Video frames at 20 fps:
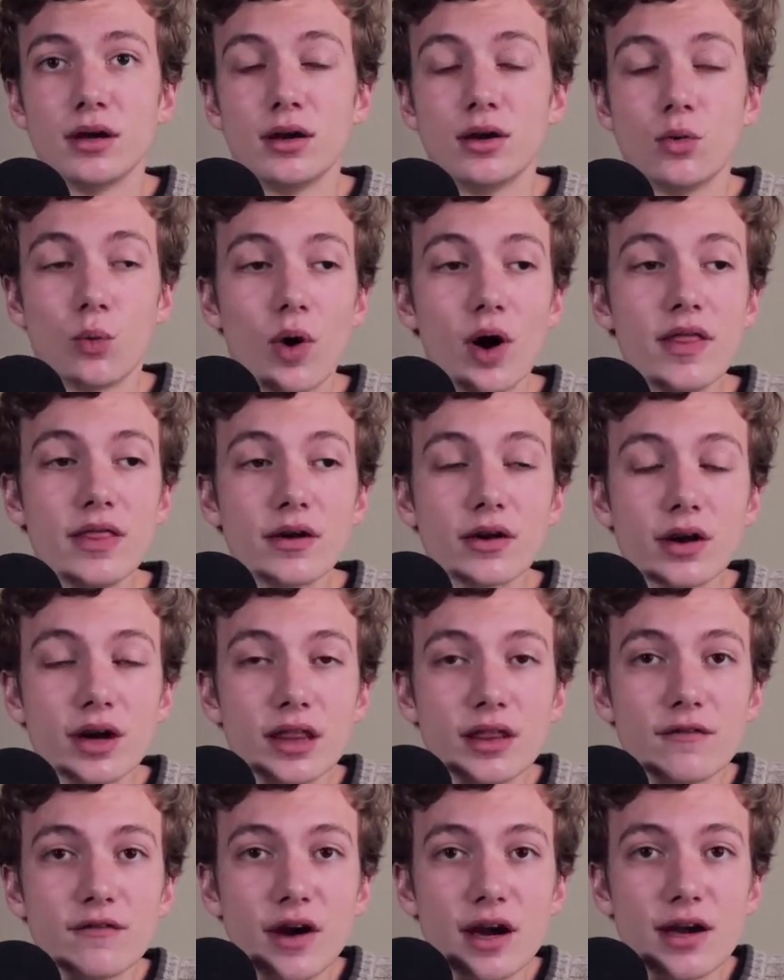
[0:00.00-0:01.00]
When they're in
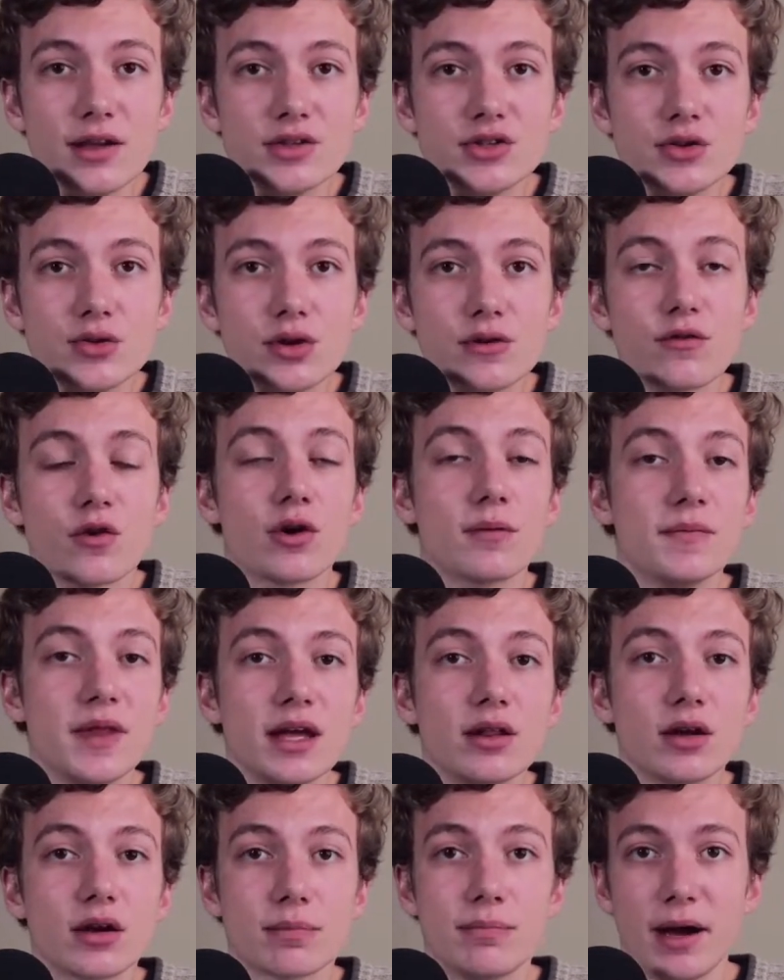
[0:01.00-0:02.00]
the Vikings uniform, they
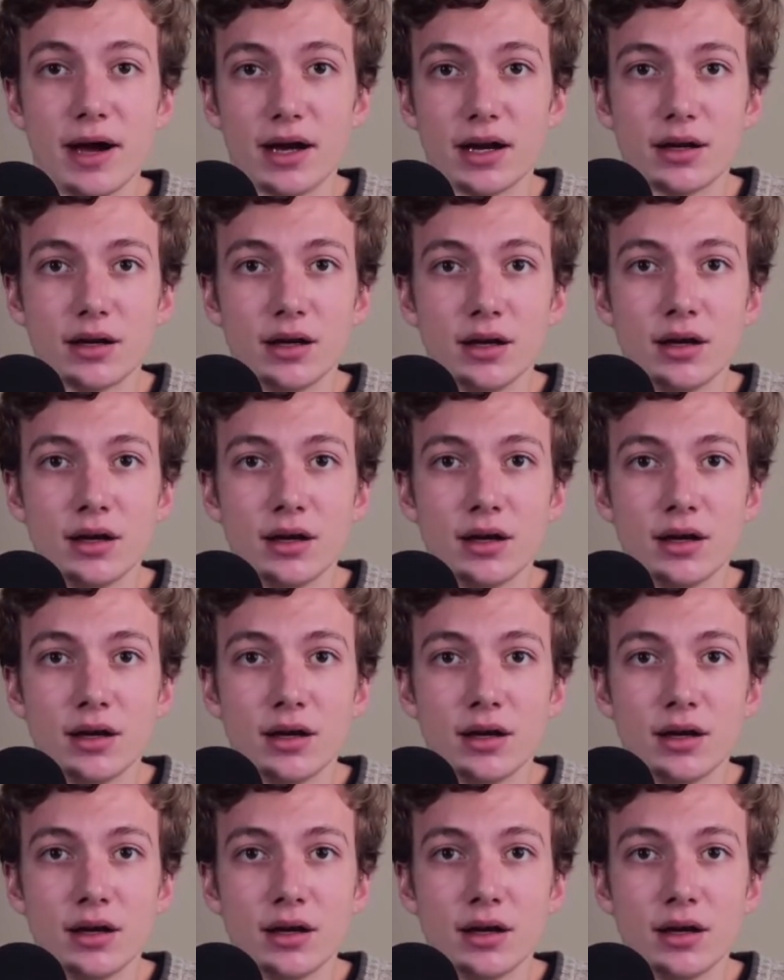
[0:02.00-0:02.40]
look bad.